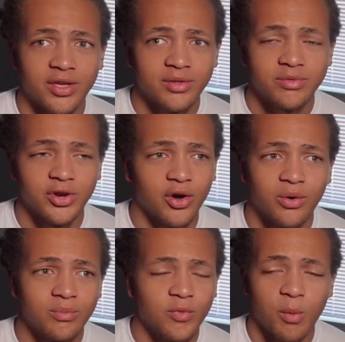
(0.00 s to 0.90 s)
you
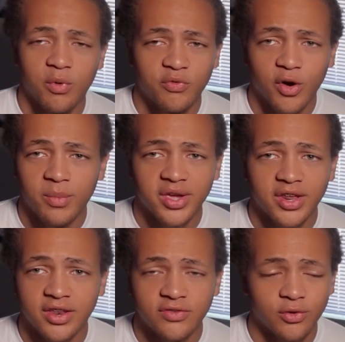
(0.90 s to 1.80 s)
know, homophobic in
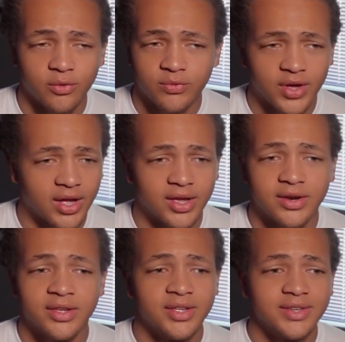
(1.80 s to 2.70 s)
any sort of kind
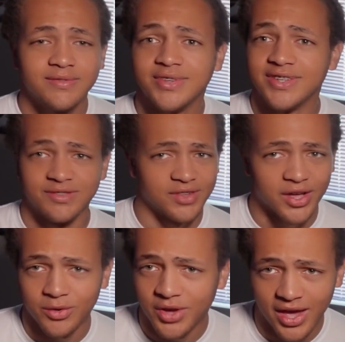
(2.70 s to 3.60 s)
is not
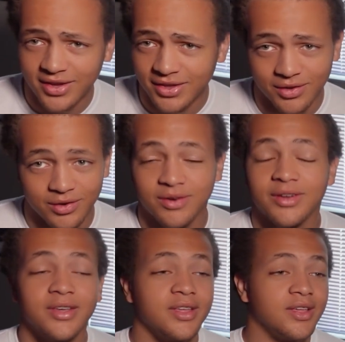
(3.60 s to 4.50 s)
okay either.
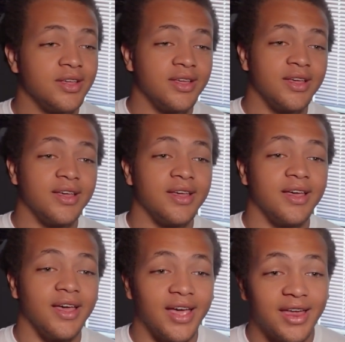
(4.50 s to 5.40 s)

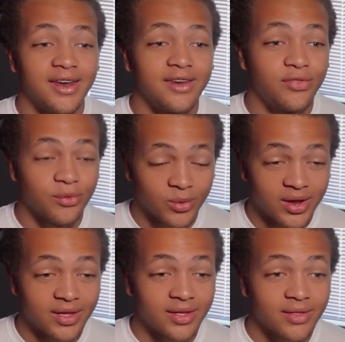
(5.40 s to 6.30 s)
And
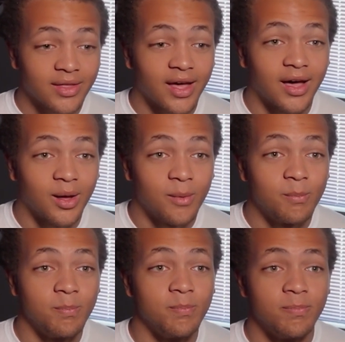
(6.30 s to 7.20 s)
3,
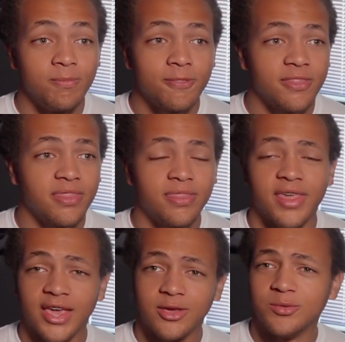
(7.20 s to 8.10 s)

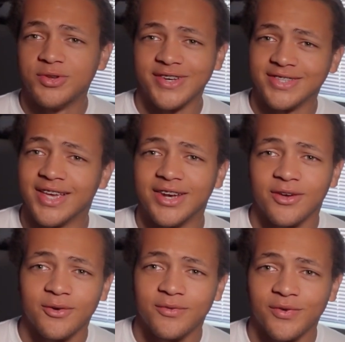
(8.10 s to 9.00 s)
thank you to
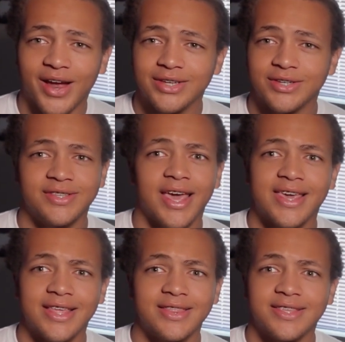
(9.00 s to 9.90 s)
Nintendo for actually
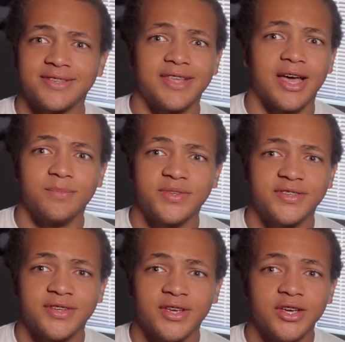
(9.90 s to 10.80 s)
taking the
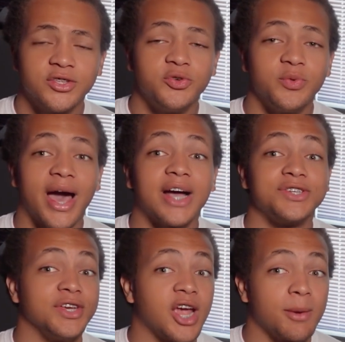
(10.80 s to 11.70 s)
steps to
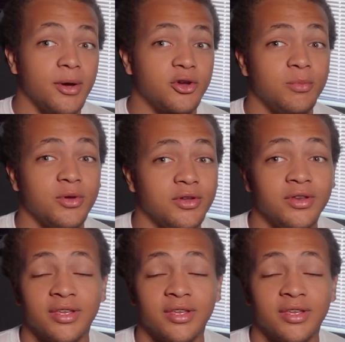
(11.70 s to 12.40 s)
actually care about your community.